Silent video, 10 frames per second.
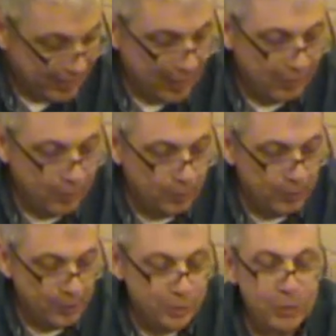I hope
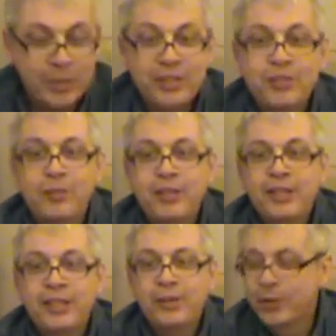you enjoyed this
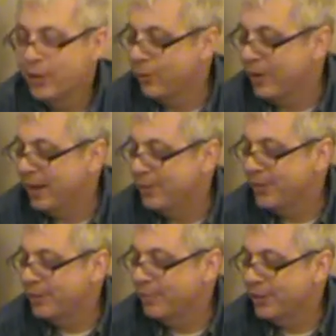video. We're going to wrap
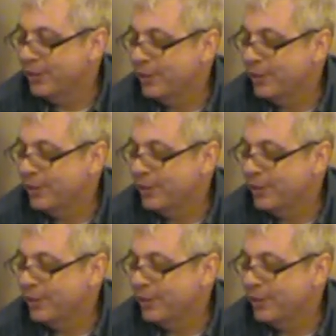it up here.